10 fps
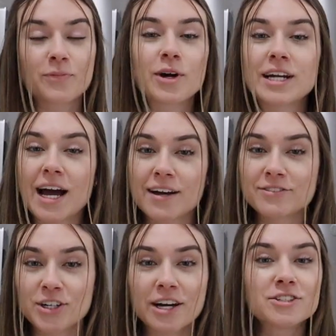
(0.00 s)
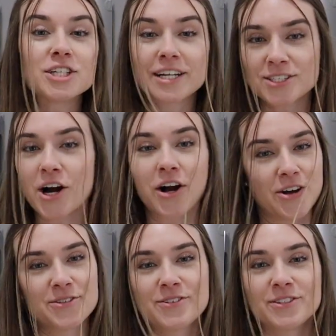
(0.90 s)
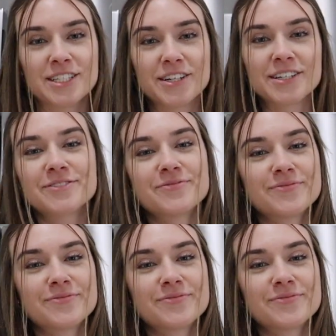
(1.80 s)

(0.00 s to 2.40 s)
We're gonna have ground chicken tacos for dinner.